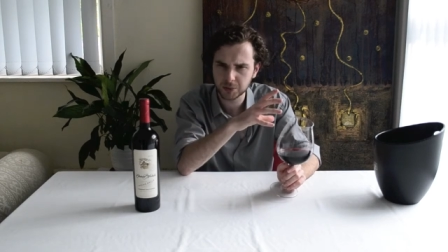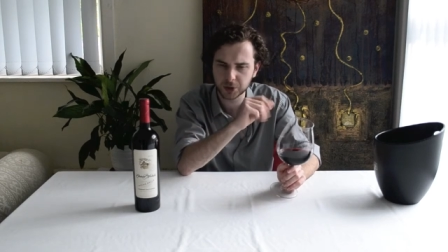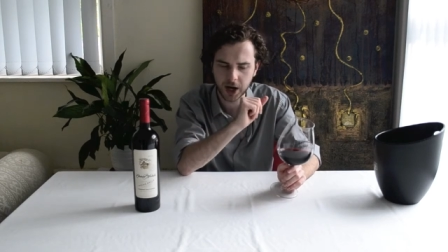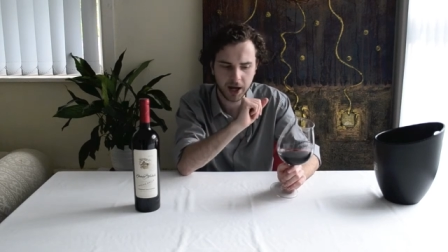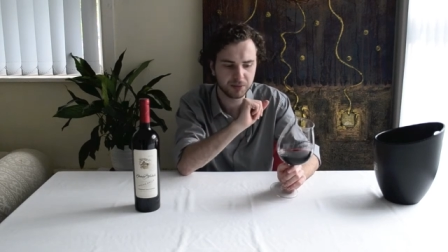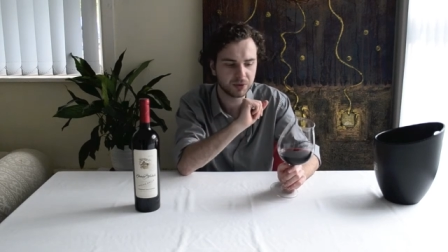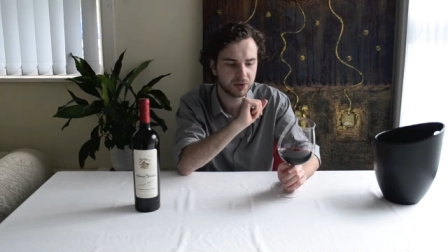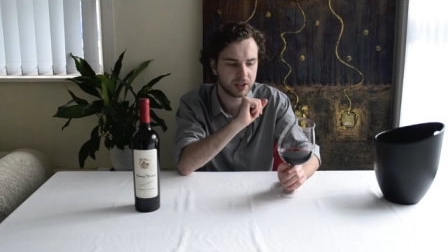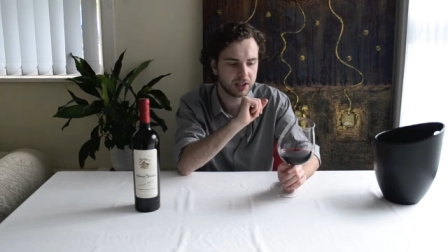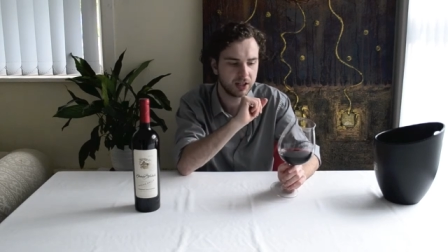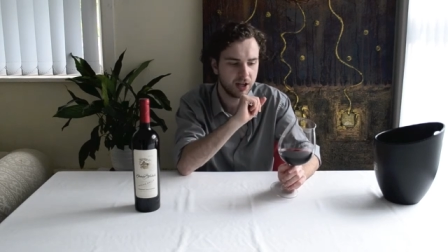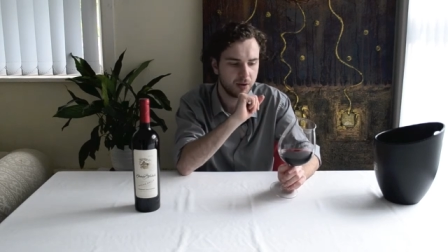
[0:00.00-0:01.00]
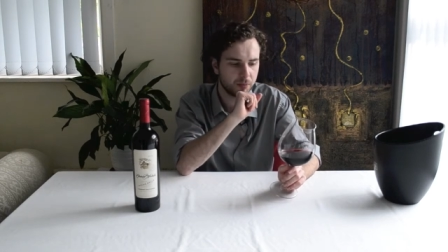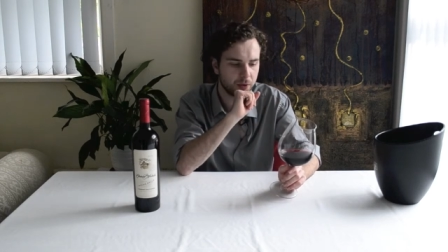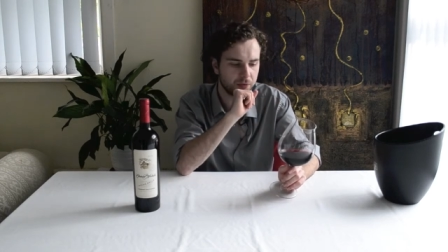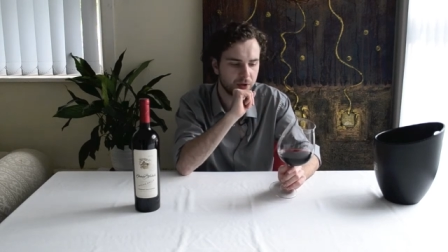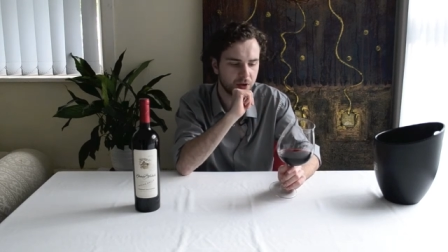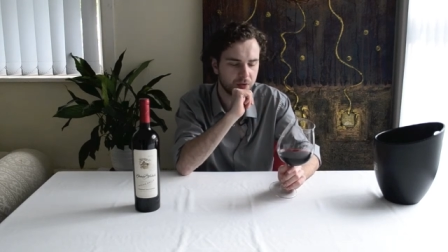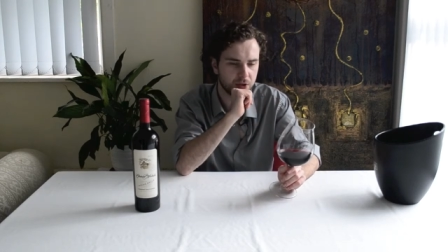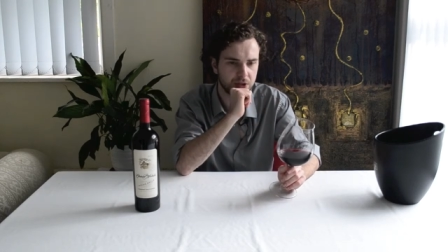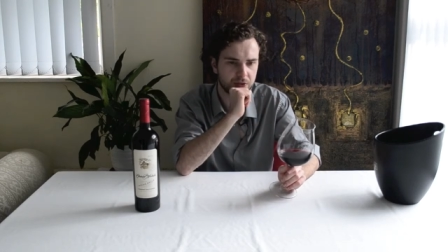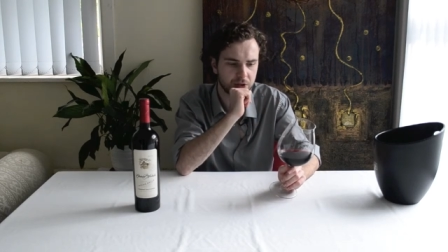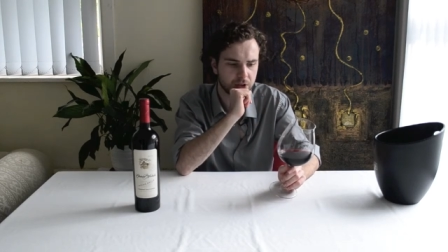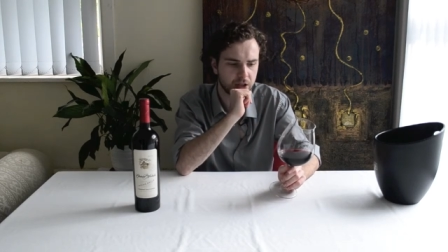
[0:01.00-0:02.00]
of bramble there, but very
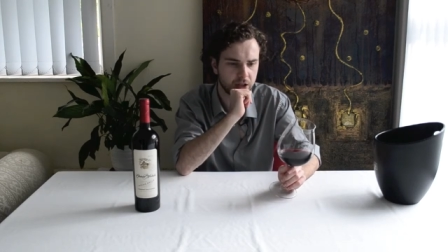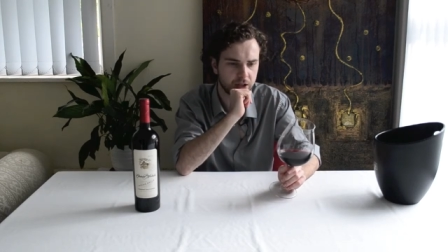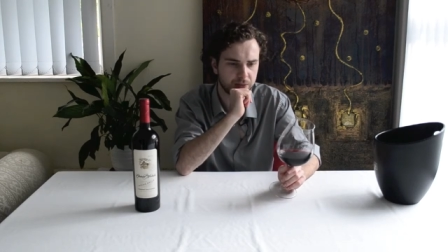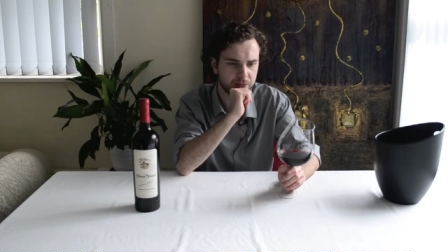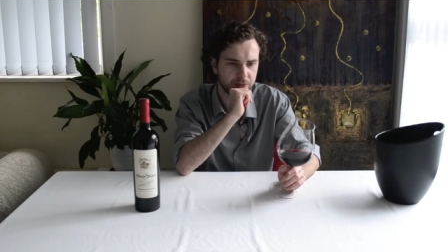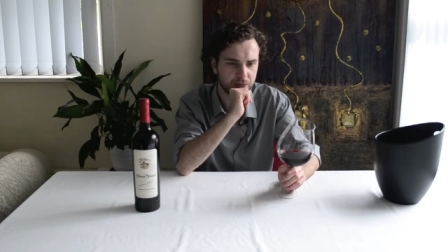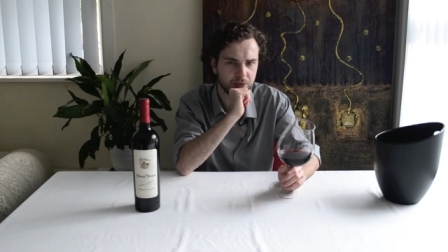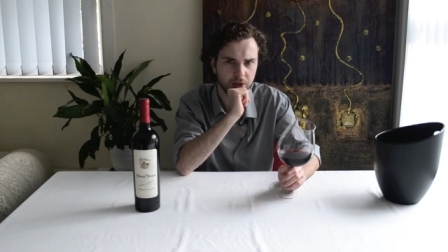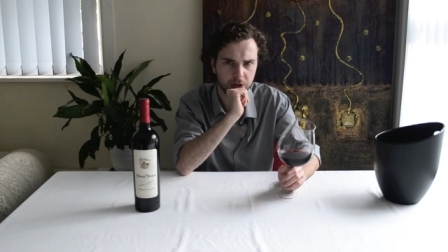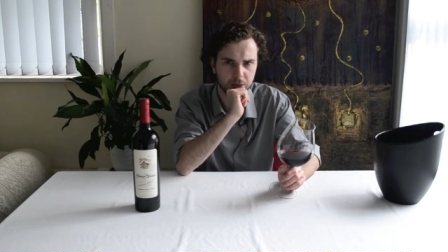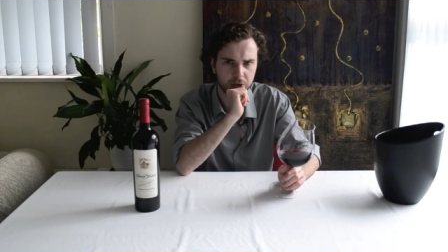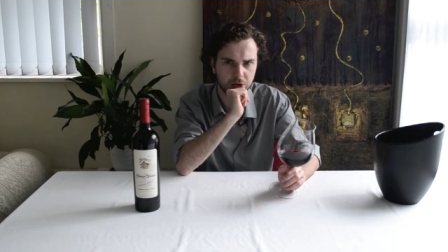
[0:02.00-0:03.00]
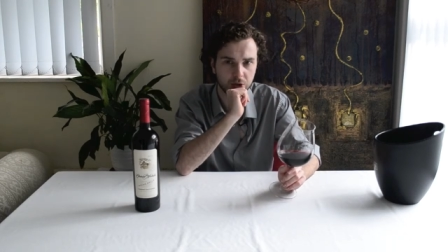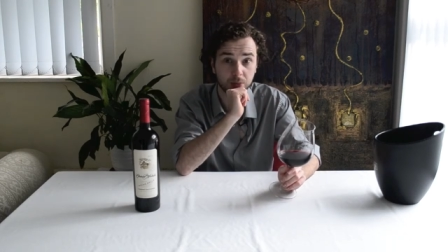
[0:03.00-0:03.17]
much